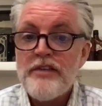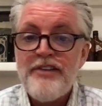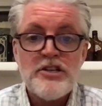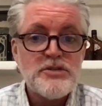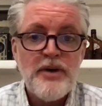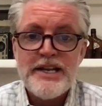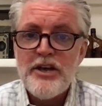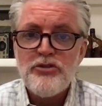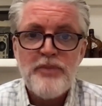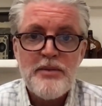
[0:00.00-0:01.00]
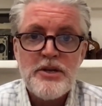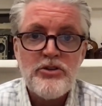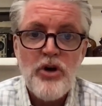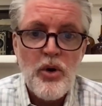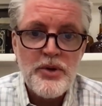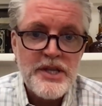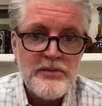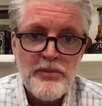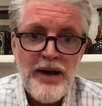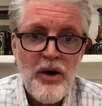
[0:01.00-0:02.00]
they found somebody else maybe to talk with
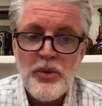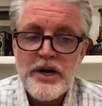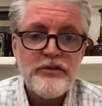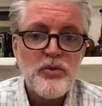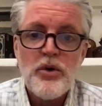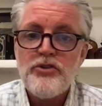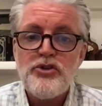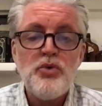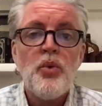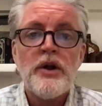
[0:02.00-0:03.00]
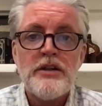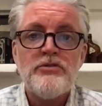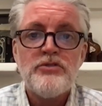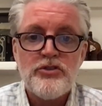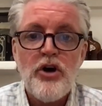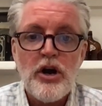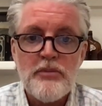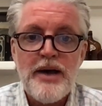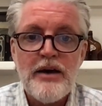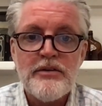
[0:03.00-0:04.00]
them about whatever it was you wanted to
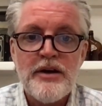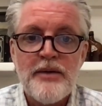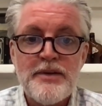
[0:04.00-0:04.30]
talk about,